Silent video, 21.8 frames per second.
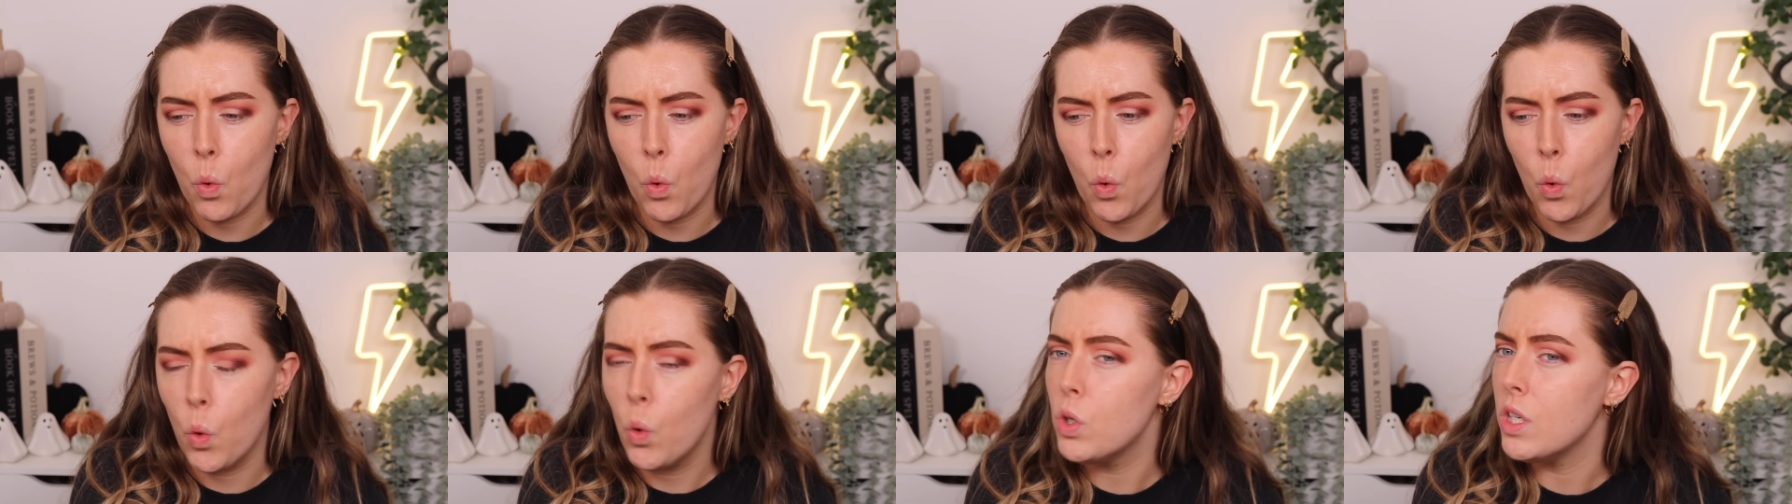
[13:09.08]

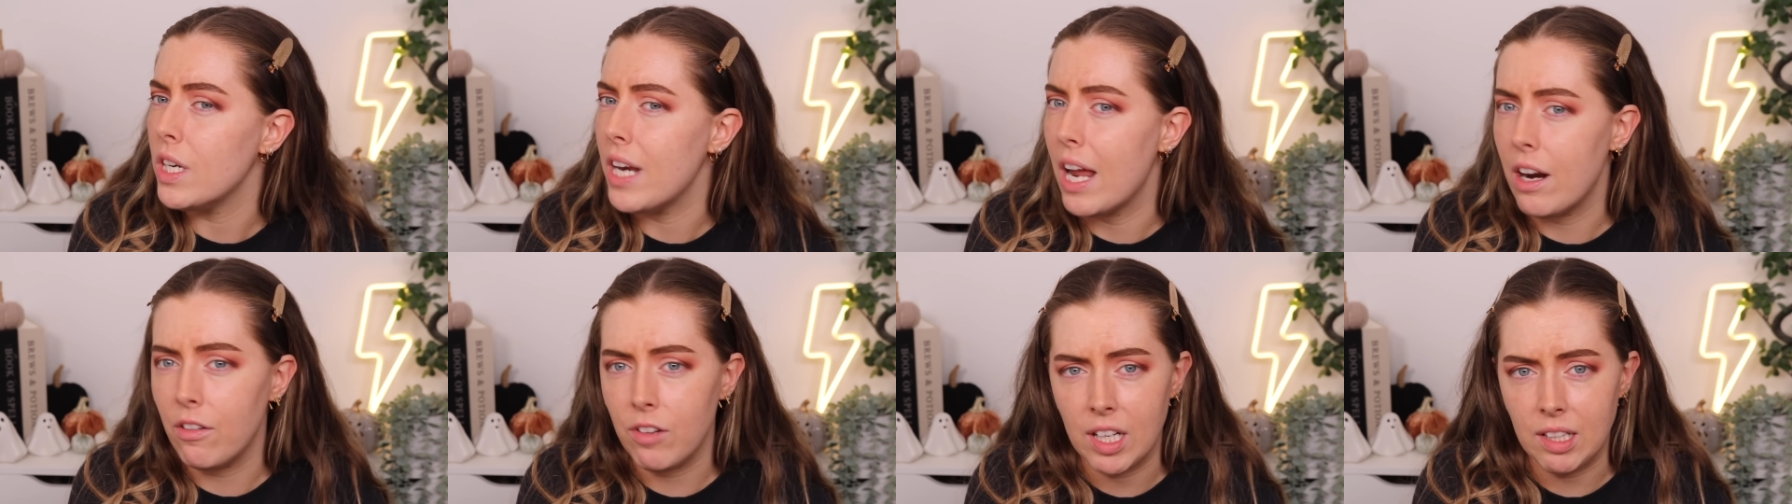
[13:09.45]

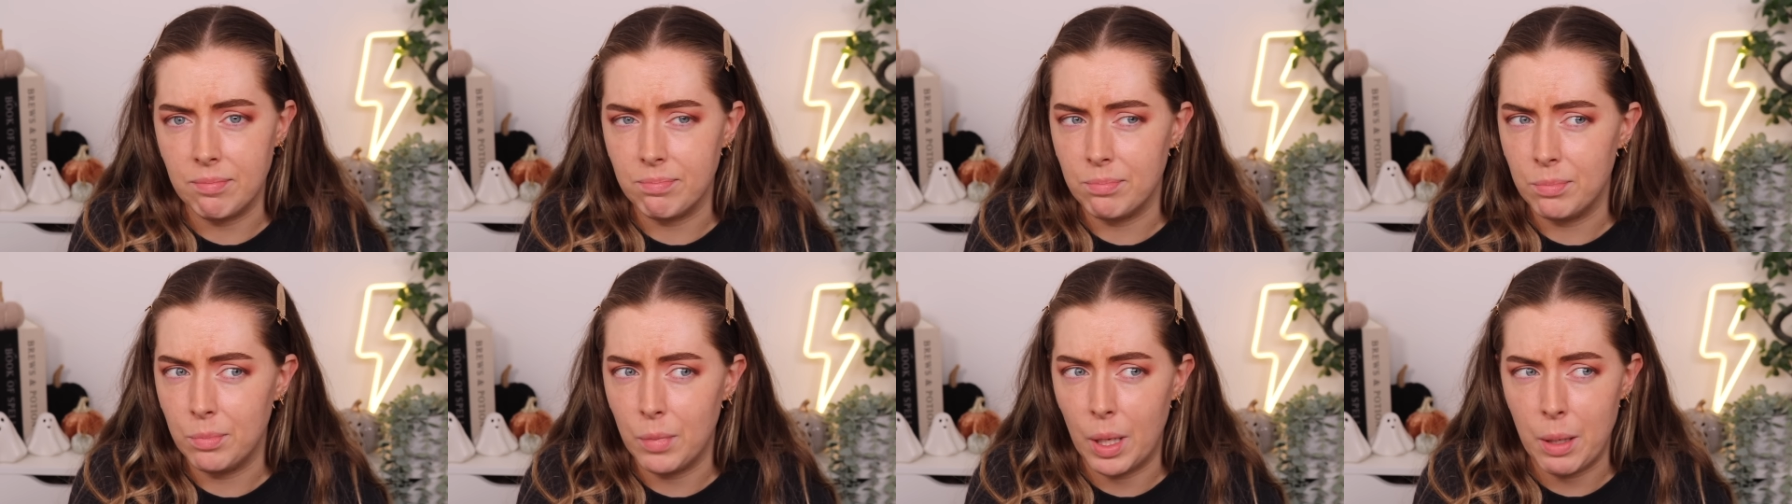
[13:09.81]
ordinary
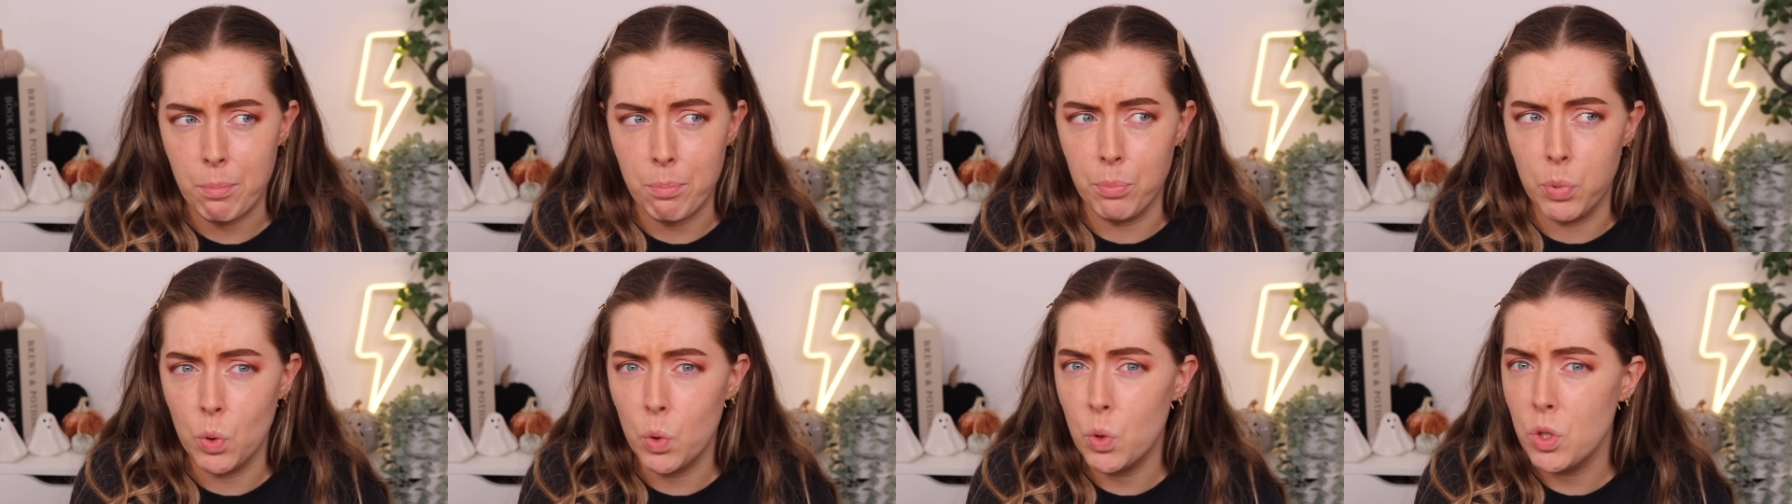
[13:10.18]

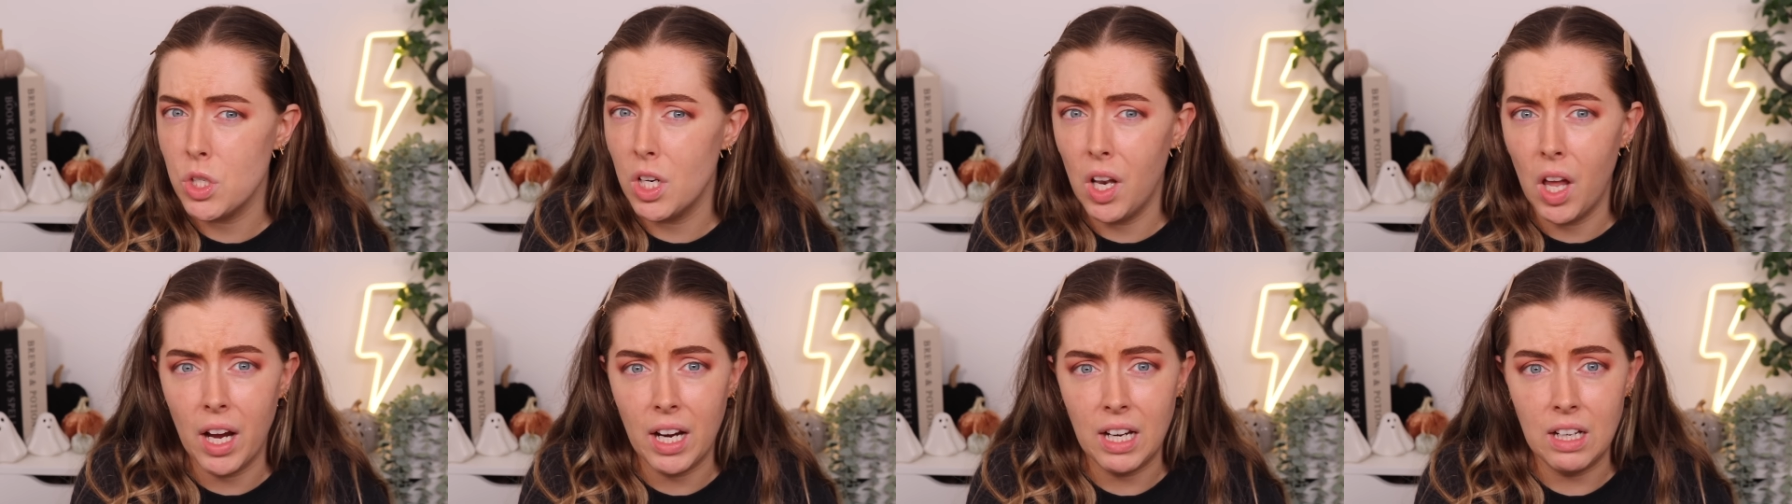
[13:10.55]
like
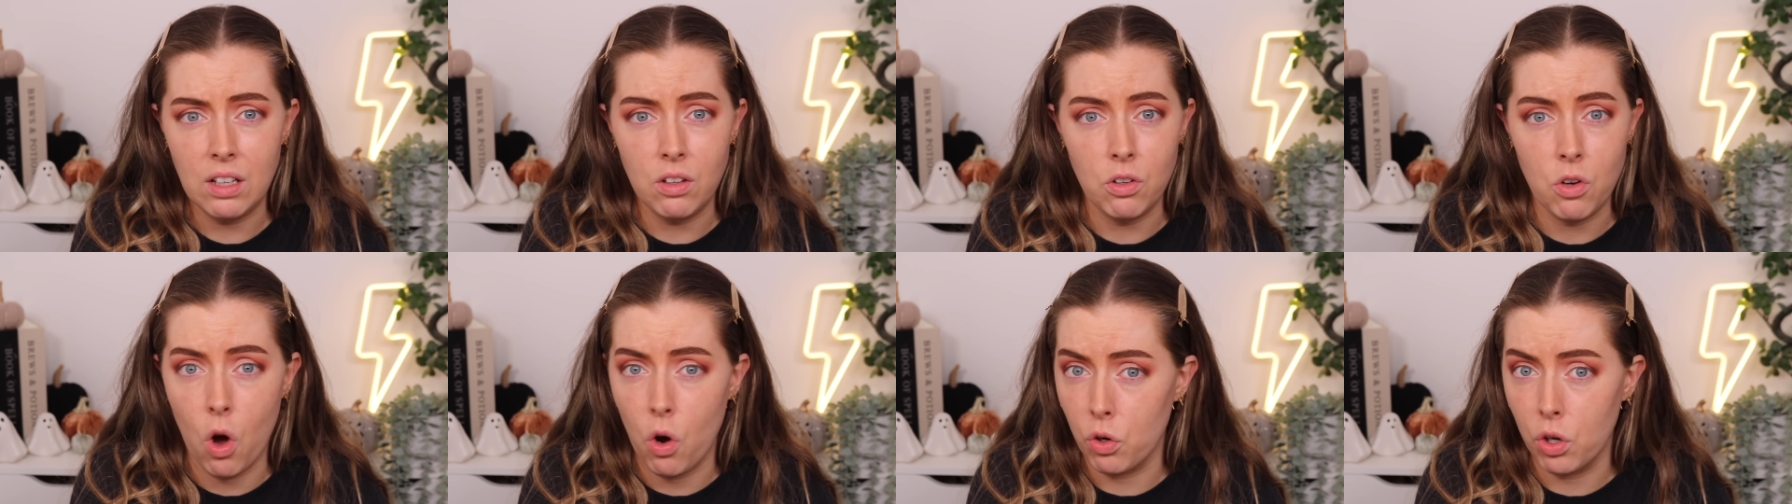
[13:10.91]

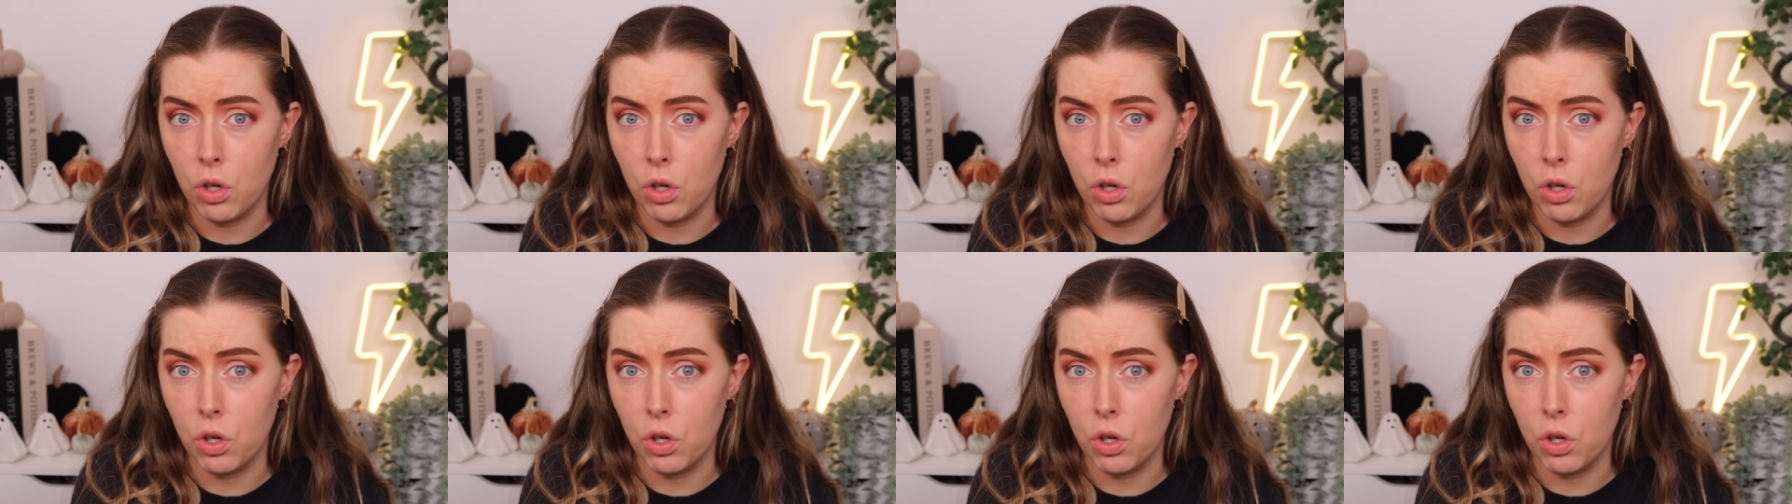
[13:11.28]
borderline not